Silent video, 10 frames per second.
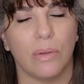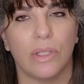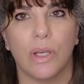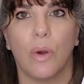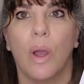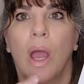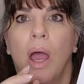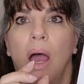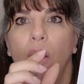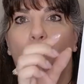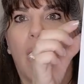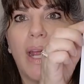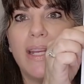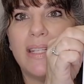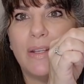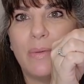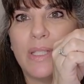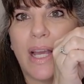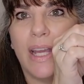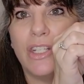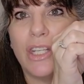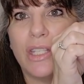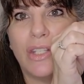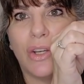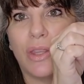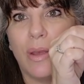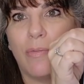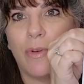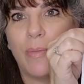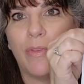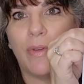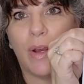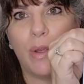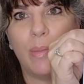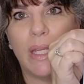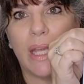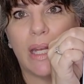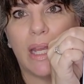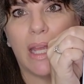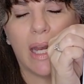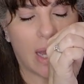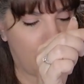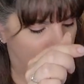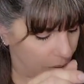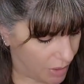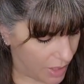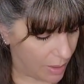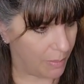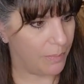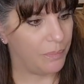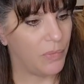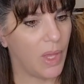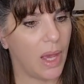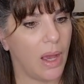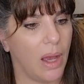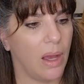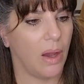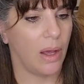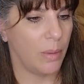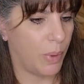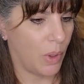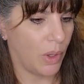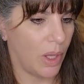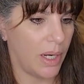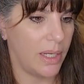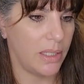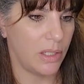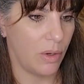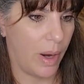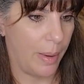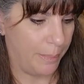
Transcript: So what I did was I just took them from the very beginning and I put them on a poll on Instagram.